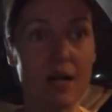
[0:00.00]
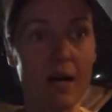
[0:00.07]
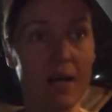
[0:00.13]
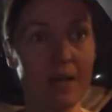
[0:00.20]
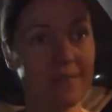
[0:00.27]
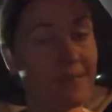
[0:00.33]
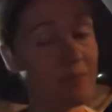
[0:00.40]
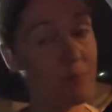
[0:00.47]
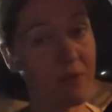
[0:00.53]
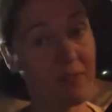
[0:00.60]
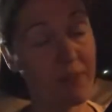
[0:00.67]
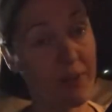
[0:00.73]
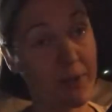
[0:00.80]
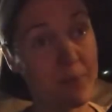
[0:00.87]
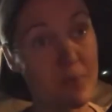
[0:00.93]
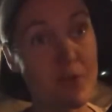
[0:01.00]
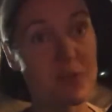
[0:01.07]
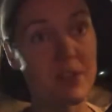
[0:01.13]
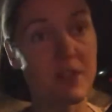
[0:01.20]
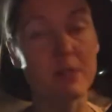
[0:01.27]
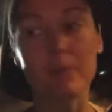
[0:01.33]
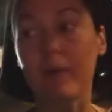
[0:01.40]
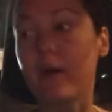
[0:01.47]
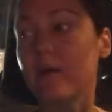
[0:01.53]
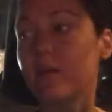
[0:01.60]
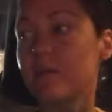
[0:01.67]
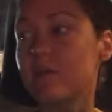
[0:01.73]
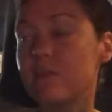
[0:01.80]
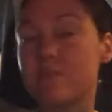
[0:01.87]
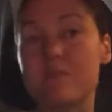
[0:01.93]
Uh, didn't play very good music, but
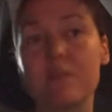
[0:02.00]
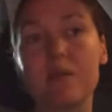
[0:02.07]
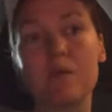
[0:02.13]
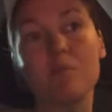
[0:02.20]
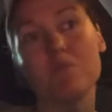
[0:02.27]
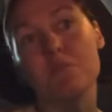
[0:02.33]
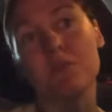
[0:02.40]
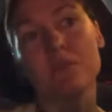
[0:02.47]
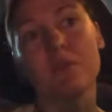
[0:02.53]
he seemed,